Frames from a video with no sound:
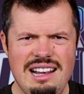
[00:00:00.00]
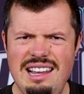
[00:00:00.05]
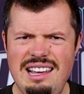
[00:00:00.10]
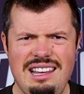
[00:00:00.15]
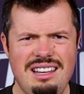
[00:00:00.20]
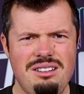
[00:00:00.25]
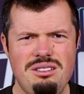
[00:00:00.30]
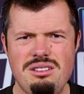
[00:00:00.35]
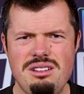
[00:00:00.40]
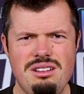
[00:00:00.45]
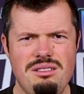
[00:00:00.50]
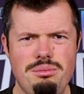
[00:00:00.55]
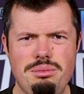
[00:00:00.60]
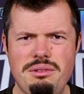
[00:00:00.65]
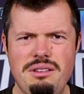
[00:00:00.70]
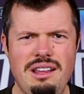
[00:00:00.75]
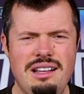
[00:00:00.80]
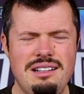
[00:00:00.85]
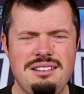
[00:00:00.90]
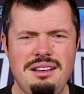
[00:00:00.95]
Like,
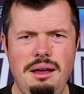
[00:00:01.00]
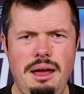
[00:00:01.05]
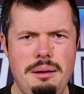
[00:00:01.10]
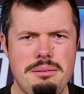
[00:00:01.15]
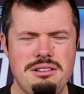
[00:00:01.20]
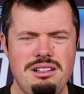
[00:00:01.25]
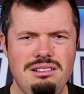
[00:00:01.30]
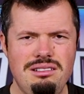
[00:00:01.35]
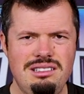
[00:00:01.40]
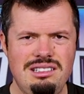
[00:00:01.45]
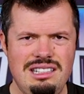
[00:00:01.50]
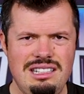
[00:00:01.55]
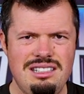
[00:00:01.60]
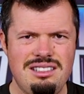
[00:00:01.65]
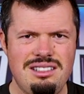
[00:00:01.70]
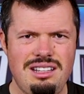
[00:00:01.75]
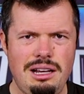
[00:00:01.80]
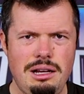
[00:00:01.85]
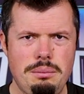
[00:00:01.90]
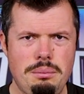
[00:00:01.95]
that's an absolutely
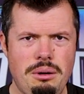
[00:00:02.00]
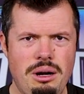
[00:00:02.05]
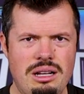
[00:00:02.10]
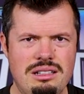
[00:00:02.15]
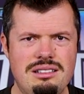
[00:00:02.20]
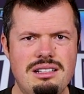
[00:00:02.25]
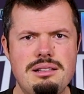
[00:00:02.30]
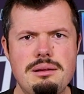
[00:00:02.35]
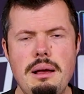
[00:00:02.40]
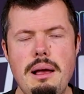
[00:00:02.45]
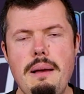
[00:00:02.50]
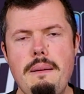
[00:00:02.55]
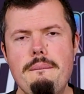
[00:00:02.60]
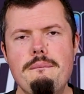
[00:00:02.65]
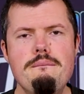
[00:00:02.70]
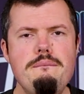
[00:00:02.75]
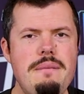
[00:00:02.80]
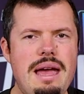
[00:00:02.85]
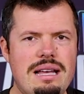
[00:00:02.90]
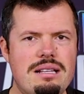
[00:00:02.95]
sick price. It's
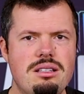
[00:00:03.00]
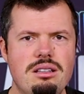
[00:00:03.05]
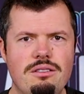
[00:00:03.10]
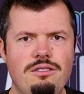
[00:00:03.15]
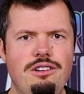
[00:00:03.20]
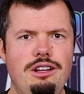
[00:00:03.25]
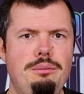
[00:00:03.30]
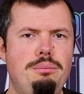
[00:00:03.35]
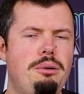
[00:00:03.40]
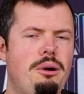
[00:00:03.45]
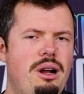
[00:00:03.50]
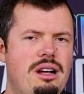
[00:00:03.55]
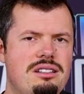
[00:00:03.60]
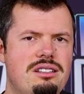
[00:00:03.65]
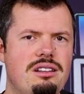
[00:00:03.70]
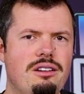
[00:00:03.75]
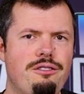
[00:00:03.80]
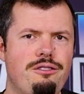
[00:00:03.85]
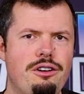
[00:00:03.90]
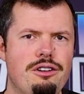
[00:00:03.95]
massively price
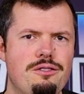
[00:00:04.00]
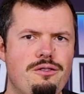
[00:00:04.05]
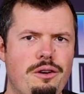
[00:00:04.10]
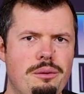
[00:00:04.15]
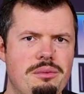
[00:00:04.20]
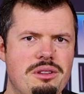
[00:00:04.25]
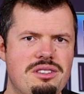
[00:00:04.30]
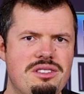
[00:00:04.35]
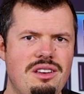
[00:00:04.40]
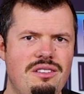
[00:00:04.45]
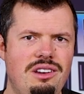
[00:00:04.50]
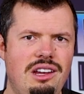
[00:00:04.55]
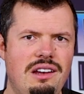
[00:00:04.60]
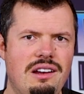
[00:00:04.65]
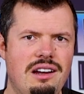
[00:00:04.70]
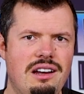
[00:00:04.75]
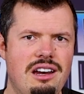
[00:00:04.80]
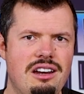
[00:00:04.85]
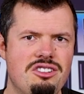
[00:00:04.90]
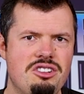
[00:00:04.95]
different from the
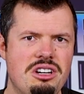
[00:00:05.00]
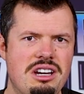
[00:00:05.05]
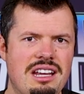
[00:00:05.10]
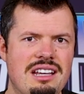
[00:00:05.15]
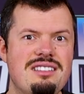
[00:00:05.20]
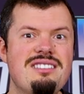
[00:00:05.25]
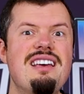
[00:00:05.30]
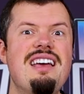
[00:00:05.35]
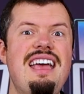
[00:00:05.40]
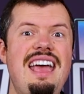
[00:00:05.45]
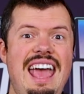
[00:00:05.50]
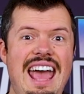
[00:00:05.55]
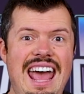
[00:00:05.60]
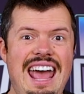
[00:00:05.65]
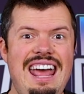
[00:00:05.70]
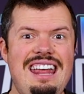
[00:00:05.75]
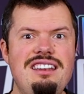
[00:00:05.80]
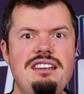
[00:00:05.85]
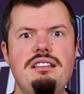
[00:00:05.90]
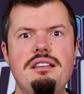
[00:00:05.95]
7900X.
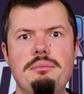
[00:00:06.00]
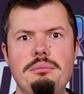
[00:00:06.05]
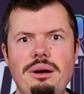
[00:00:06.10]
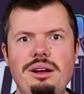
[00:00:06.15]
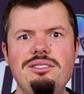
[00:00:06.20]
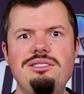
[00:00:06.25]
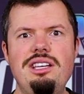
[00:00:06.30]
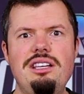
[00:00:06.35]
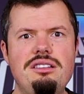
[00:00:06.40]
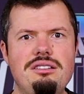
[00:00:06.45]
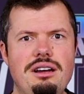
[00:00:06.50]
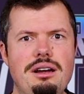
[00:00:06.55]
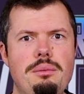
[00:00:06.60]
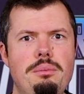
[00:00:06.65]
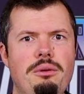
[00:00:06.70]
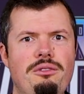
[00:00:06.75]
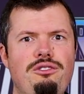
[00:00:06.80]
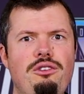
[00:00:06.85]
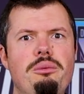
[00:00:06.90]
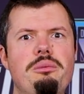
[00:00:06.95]
And the
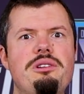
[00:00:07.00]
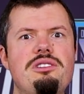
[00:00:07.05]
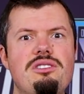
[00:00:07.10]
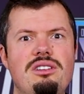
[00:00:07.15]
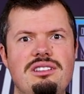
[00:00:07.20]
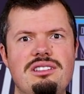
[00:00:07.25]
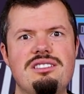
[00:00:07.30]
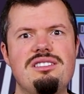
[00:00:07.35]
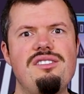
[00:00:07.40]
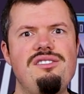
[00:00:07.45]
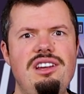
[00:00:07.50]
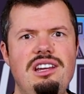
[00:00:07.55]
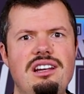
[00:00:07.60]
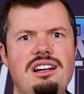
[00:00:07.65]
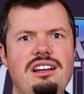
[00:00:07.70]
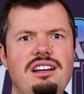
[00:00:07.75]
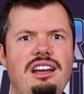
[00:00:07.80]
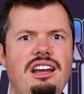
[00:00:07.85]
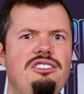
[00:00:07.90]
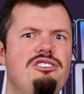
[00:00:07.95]
multi-threaded performance on the
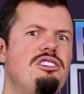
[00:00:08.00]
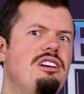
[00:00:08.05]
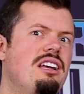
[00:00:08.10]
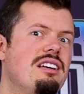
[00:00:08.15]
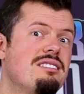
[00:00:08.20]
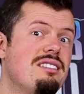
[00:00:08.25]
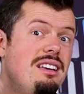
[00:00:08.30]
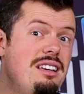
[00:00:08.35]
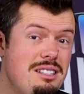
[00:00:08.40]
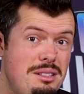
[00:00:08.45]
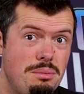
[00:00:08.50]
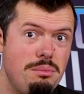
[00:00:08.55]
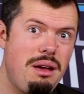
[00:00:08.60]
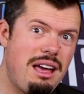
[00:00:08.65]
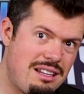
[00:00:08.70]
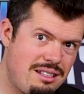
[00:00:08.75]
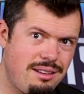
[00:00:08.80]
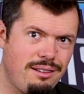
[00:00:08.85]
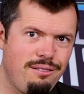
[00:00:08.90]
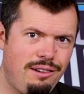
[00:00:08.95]
7900X is
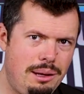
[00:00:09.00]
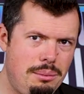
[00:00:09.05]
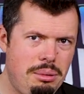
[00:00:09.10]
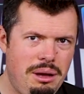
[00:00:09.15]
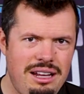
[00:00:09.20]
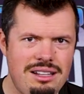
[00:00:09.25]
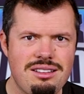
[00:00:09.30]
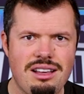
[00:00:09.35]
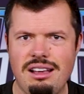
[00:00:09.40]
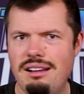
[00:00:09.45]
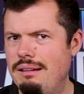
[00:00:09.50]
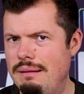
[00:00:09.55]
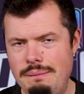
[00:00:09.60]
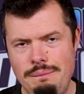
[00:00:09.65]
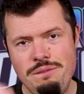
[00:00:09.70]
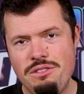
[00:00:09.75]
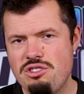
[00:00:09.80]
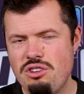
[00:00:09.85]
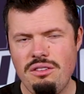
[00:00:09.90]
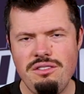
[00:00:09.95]
massively better.
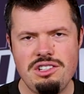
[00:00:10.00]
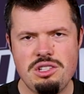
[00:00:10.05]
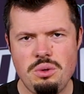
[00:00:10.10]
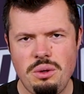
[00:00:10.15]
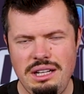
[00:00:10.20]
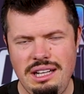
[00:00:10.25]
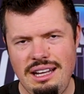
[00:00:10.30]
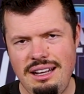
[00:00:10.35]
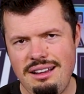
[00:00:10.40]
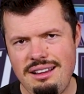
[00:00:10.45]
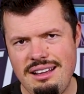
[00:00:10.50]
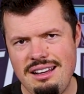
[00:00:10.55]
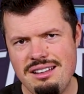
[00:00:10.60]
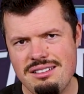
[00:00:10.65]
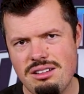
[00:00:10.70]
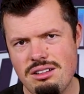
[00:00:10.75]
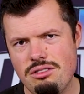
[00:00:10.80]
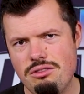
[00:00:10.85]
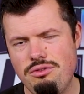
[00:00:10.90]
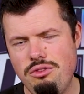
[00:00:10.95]
It's over
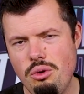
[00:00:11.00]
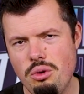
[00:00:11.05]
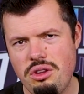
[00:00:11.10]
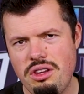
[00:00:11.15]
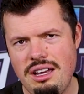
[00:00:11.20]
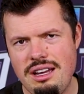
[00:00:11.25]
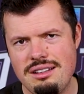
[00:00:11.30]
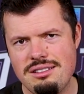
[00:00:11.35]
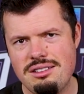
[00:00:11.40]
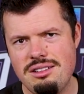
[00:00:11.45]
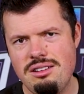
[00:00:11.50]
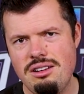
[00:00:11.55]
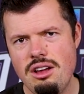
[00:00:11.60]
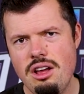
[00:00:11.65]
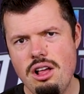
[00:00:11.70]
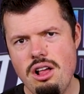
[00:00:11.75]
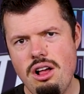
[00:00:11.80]
28,000, 4,000